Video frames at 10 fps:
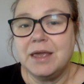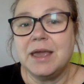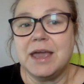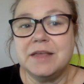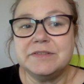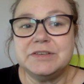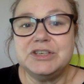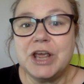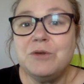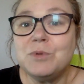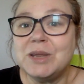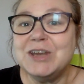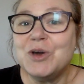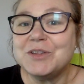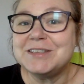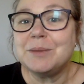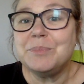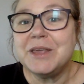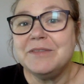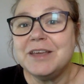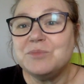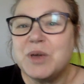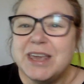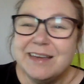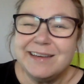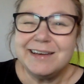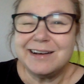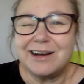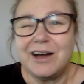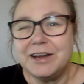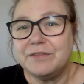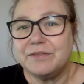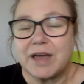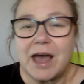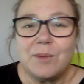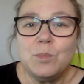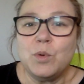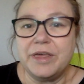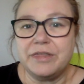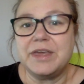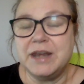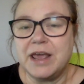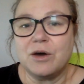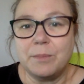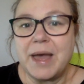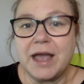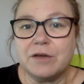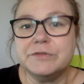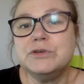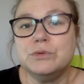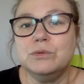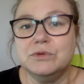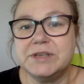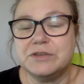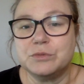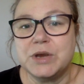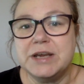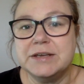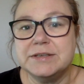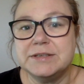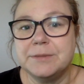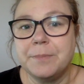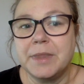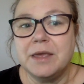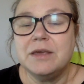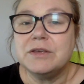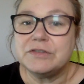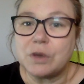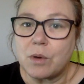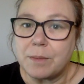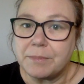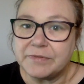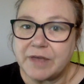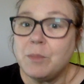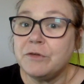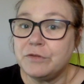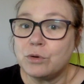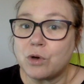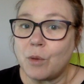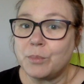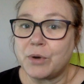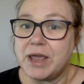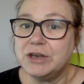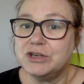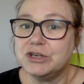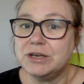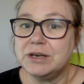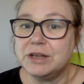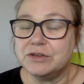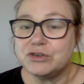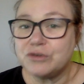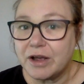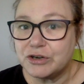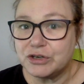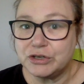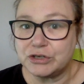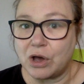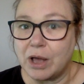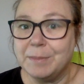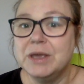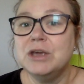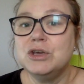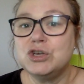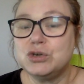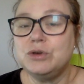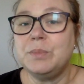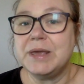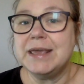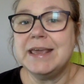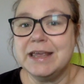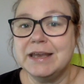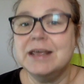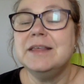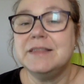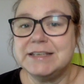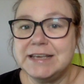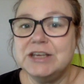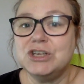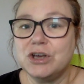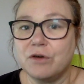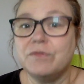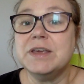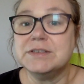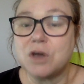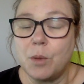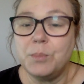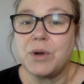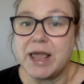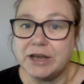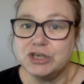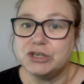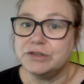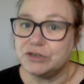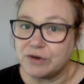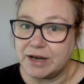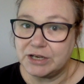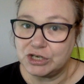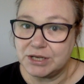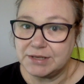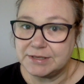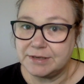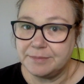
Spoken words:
It's generally not something that we kind of come with in our bag of tools as readers. So some of your comprehension instruction time should be in the teaching of these comprehension strategies.